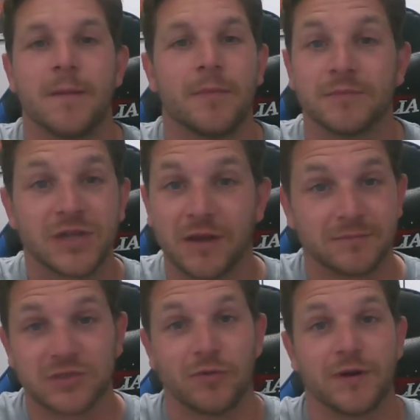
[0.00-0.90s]
But I'm
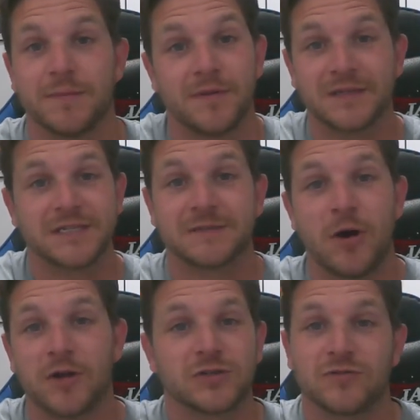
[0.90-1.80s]
sorry, but this
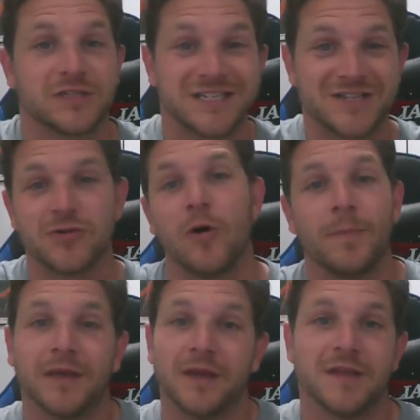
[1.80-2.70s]
Spinosaurus is not
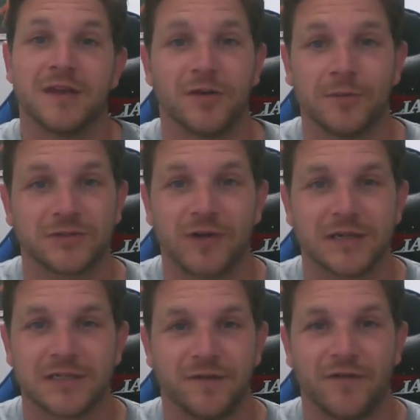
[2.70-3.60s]
beating the Indominus
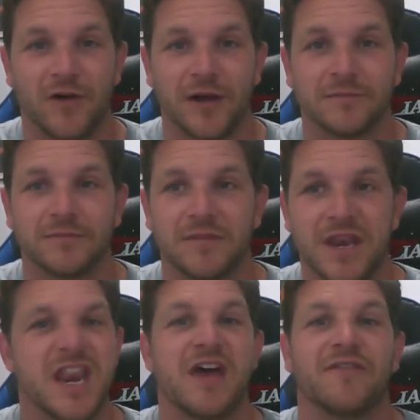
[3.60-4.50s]
Rex in a fight.
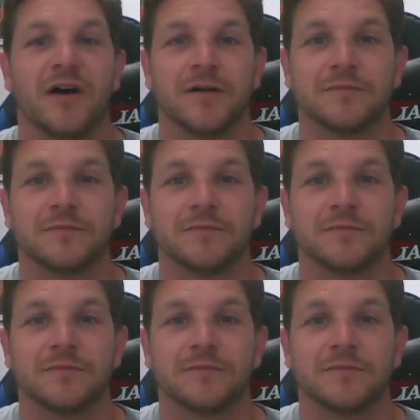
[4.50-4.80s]
Never.